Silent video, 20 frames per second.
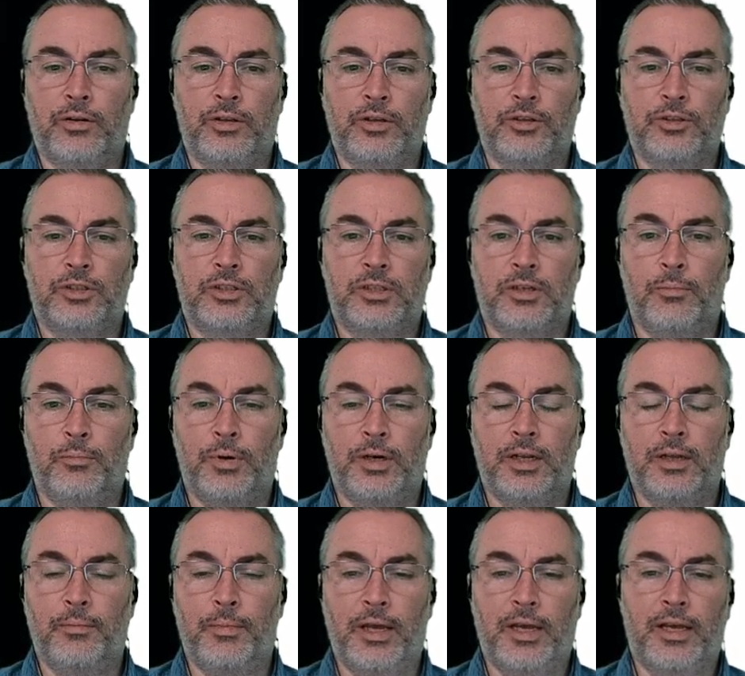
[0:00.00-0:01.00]
there's
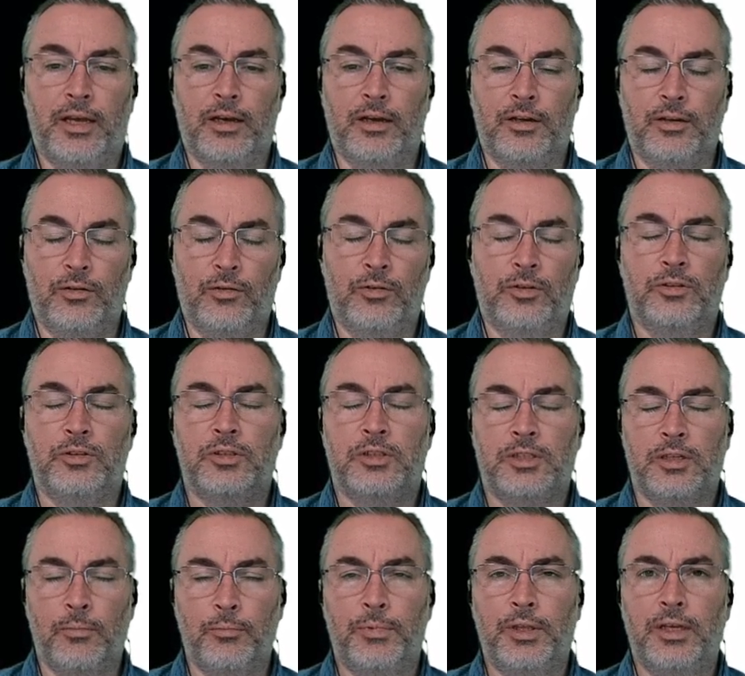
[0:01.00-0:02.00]
somebody making
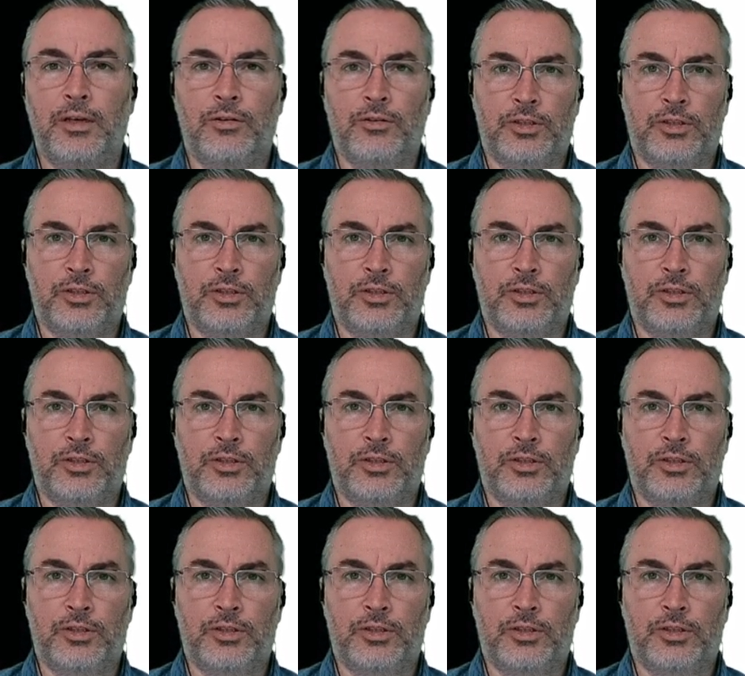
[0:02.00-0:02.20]
something,